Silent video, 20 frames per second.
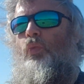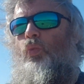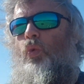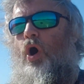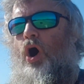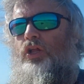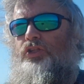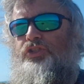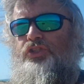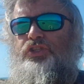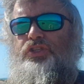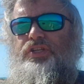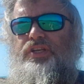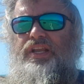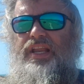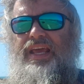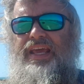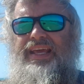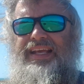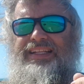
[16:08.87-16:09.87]
wants,
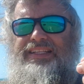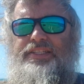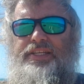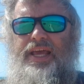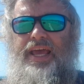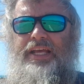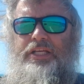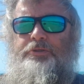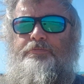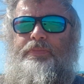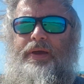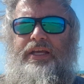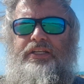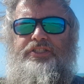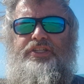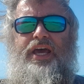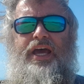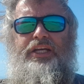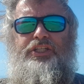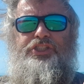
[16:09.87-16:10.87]
needs,
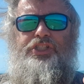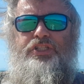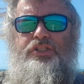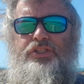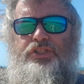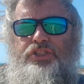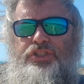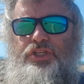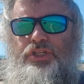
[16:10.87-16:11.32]
expectations,